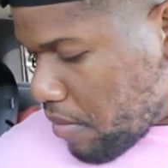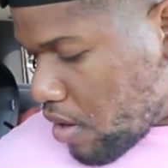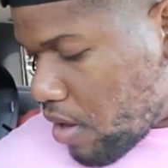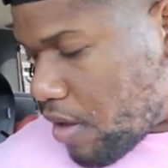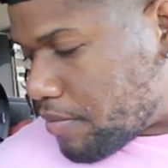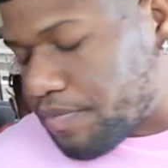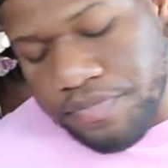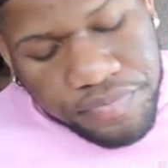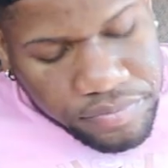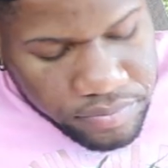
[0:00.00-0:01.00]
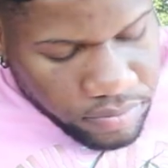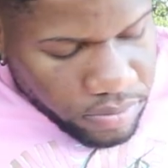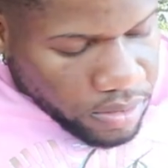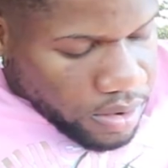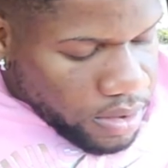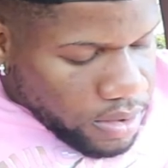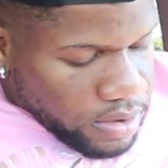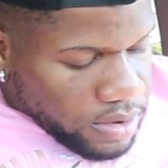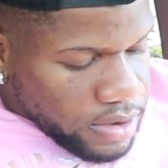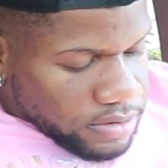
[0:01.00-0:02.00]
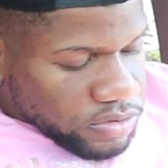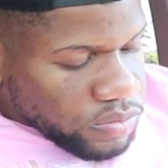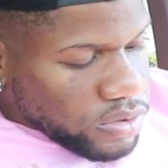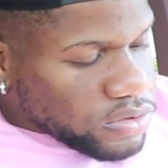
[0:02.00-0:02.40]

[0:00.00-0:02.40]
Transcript: but um, yeah, so we're